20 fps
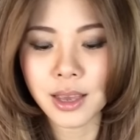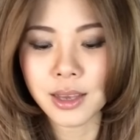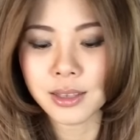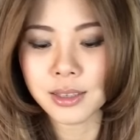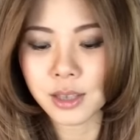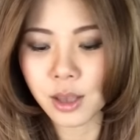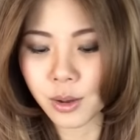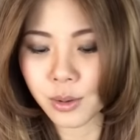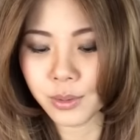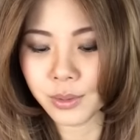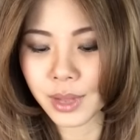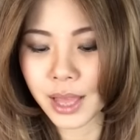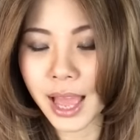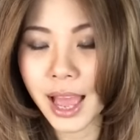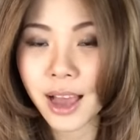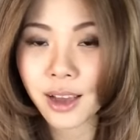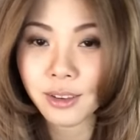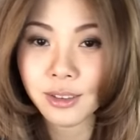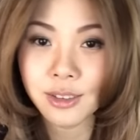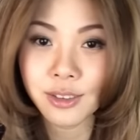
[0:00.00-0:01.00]
So
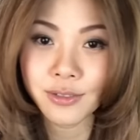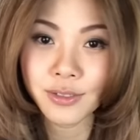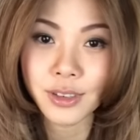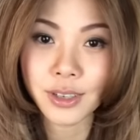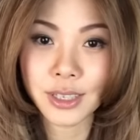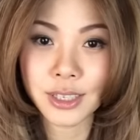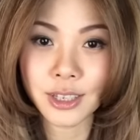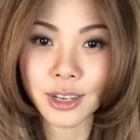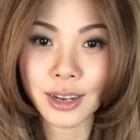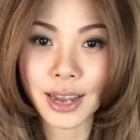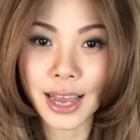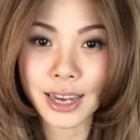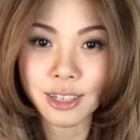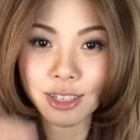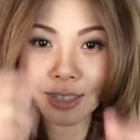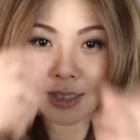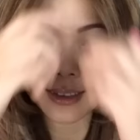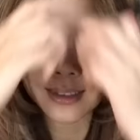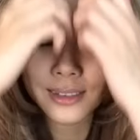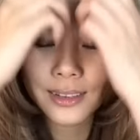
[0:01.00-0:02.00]
how to fill in your
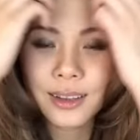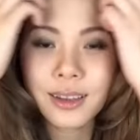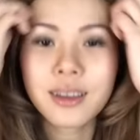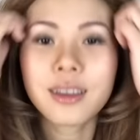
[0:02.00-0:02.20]
lashes?